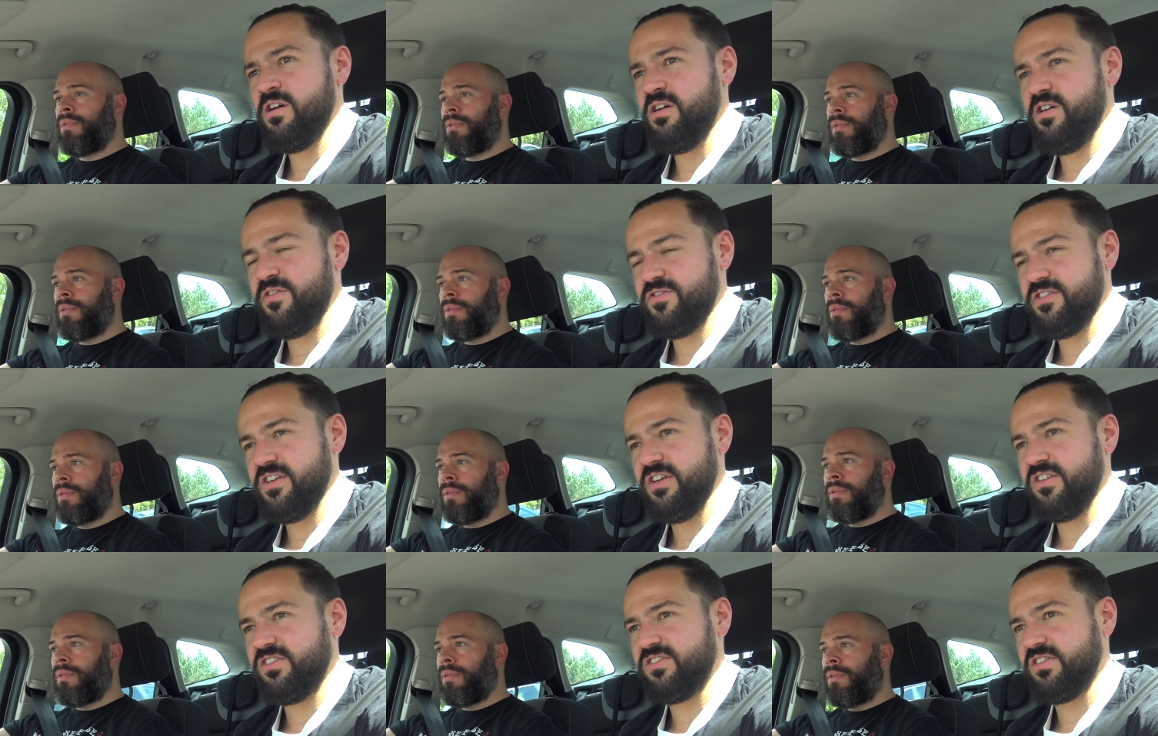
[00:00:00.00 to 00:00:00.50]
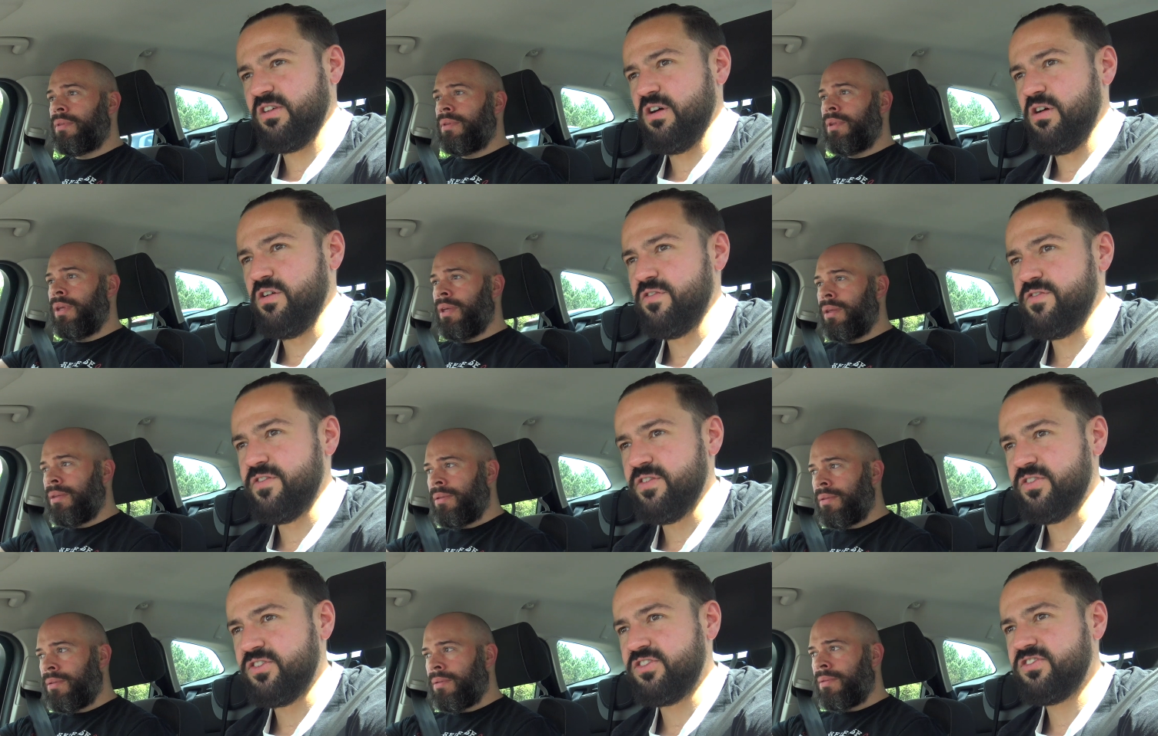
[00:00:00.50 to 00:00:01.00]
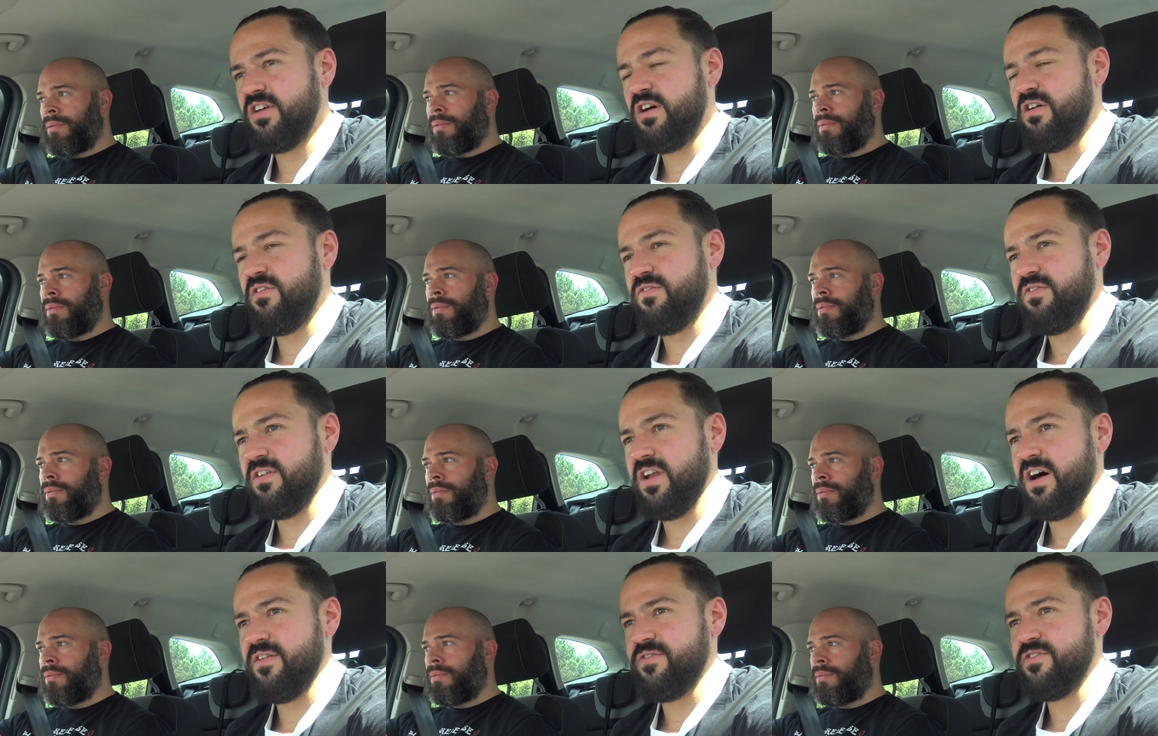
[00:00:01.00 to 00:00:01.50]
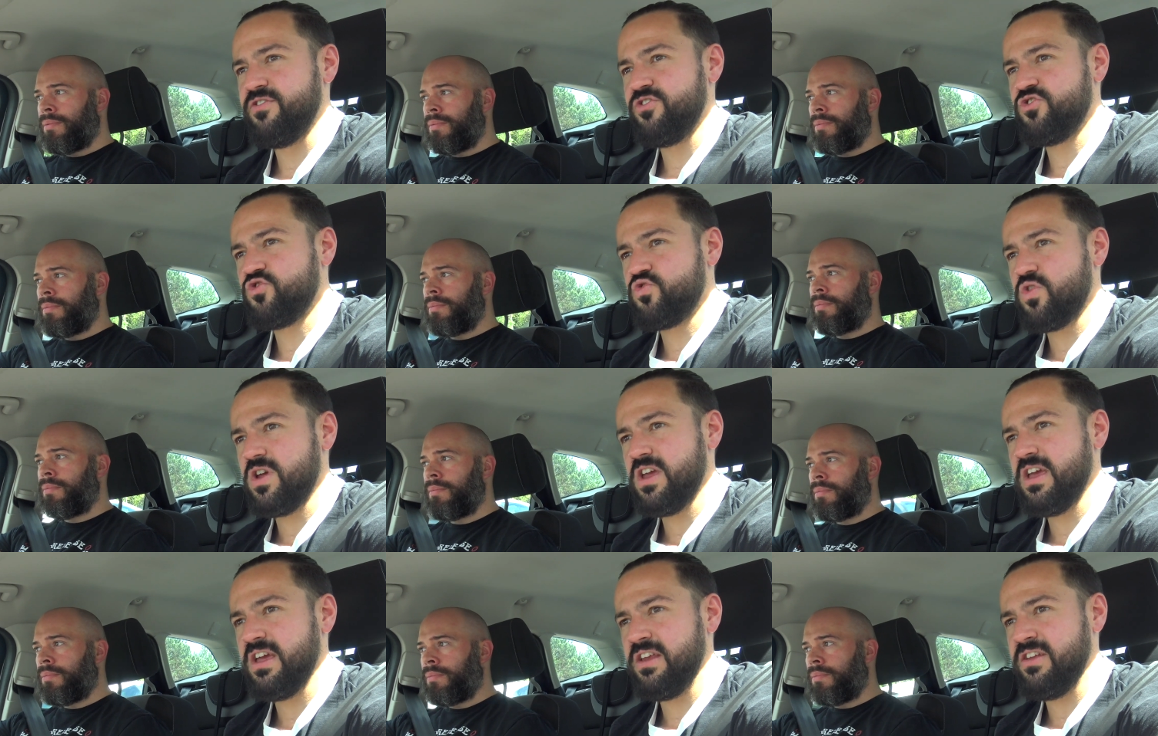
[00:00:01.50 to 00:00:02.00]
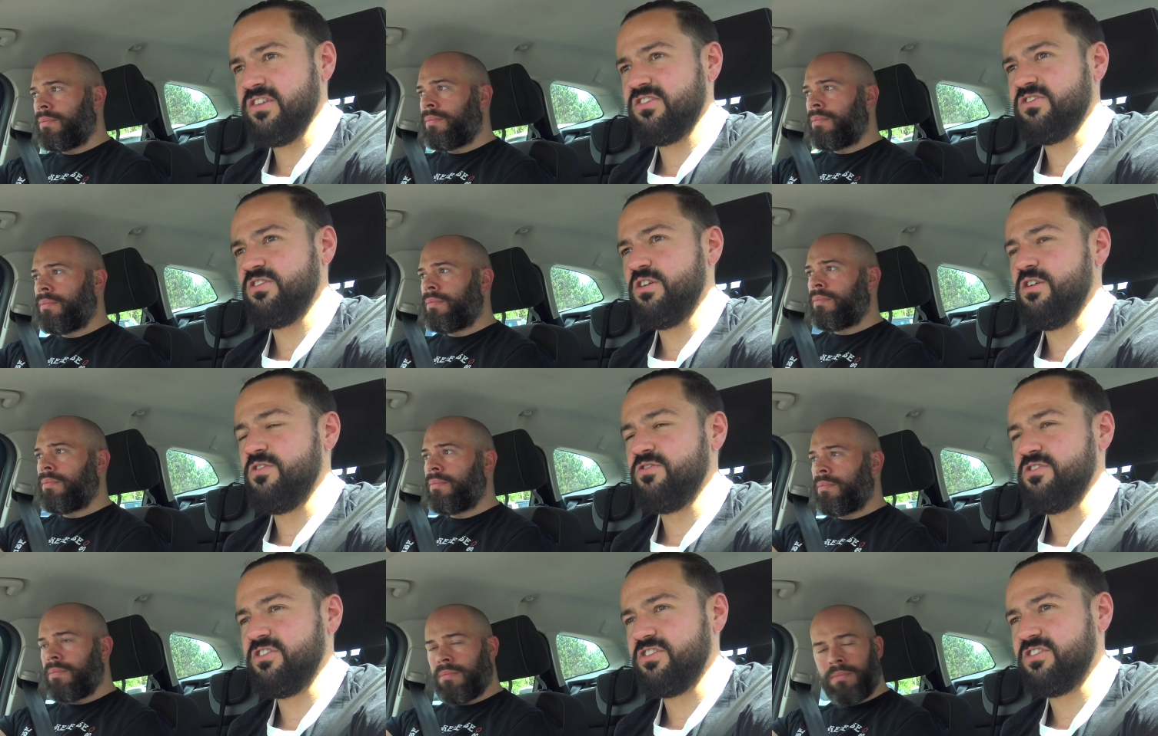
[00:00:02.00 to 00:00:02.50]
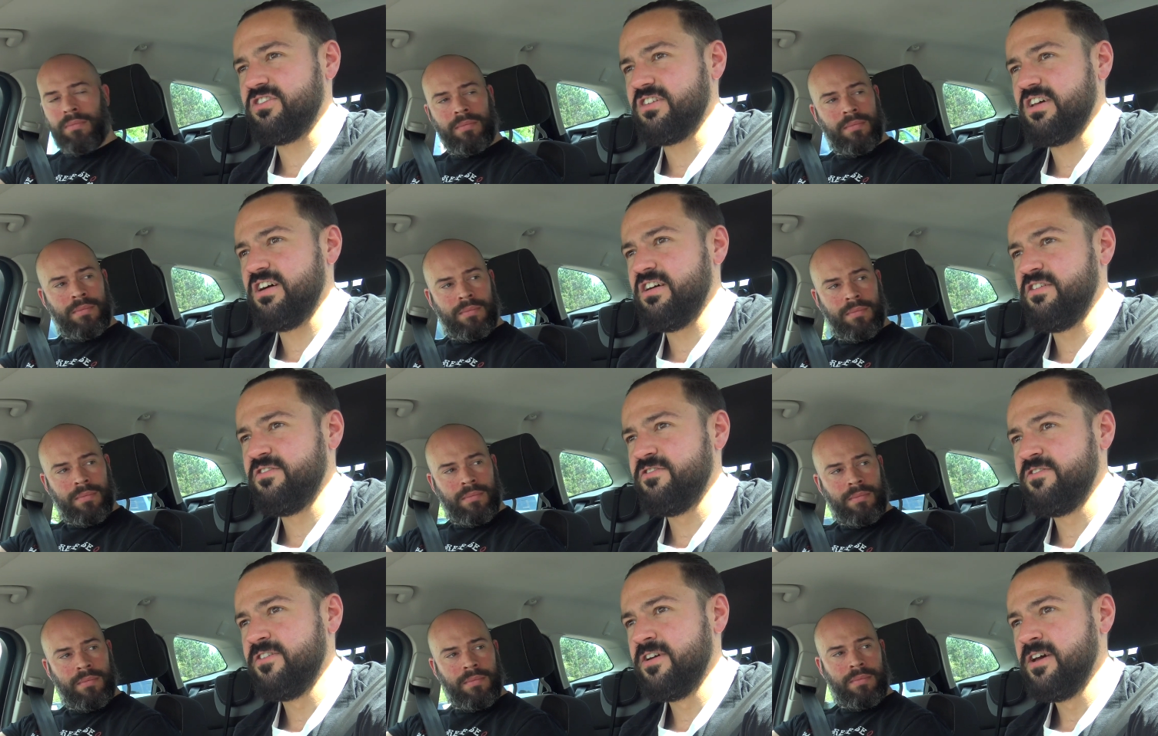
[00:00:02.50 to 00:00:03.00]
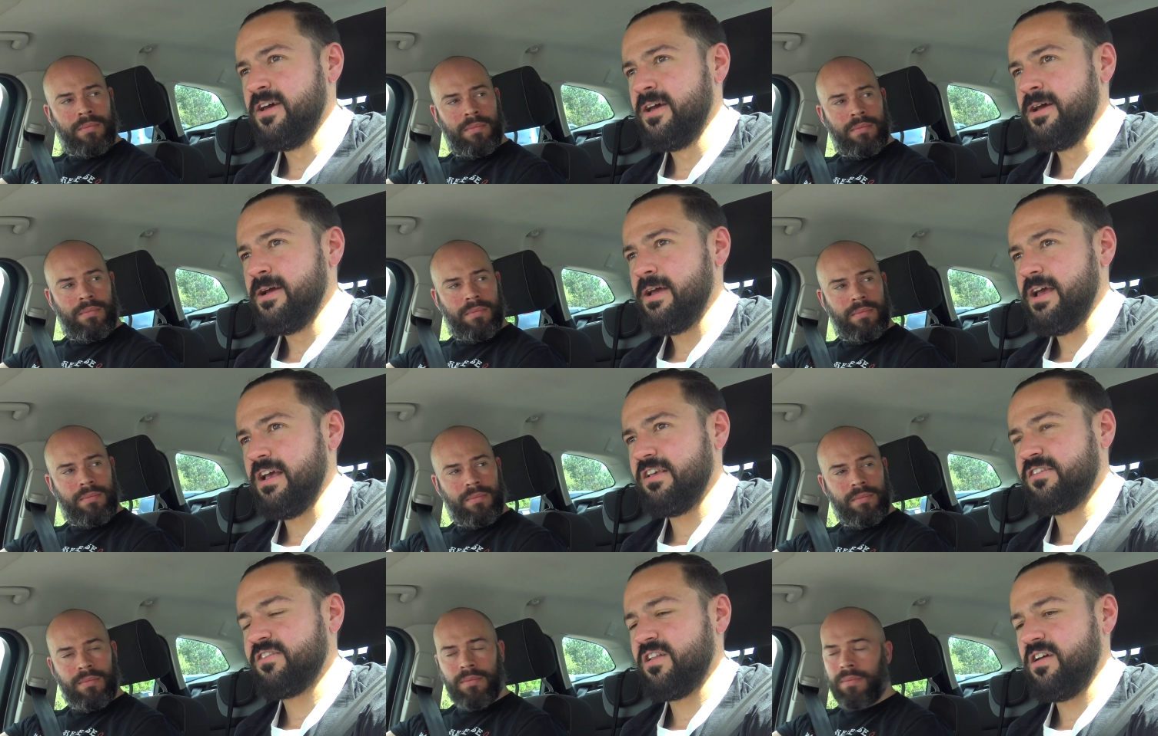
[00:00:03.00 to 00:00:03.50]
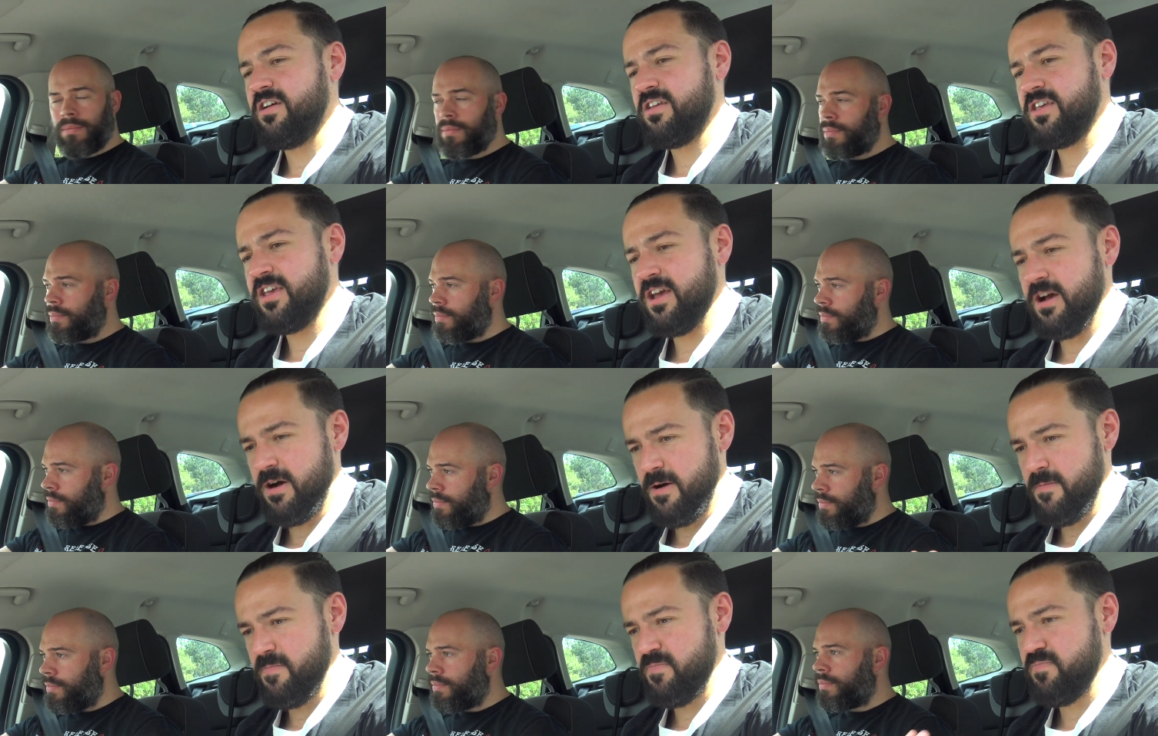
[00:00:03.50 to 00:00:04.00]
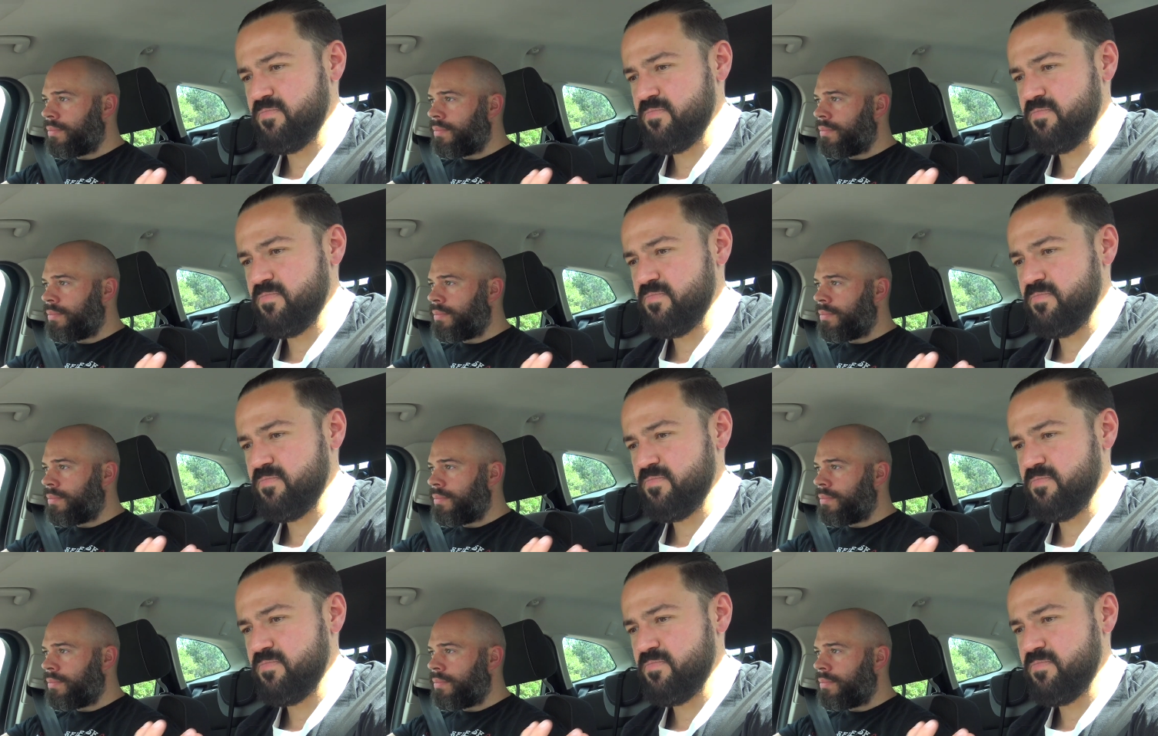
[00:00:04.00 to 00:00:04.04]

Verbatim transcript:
Speaker 1: after yourself and self-love and treating yourself to stuff. It's like yeah, I'm